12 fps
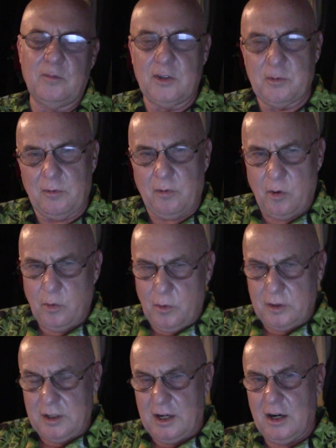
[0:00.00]
just before we
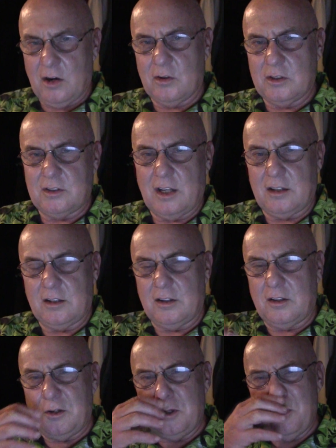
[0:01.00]
went to air, is
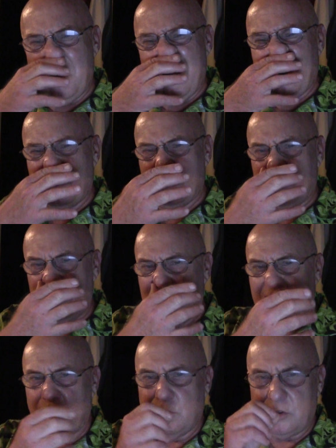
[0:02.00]
that the UN
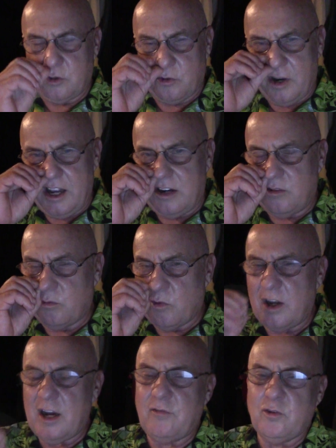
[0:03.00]
was created
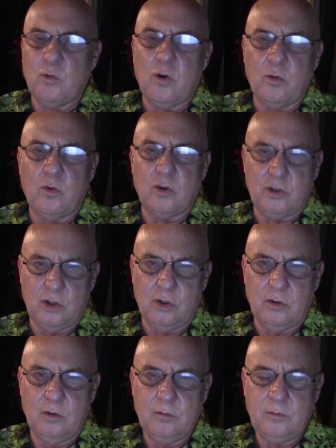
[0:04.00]
right after World War
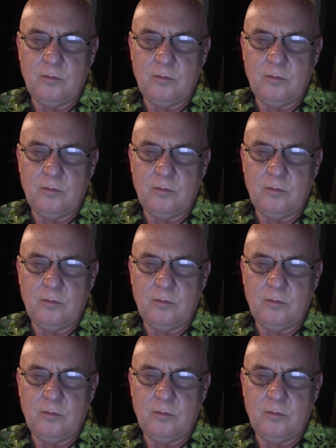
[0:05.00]
II.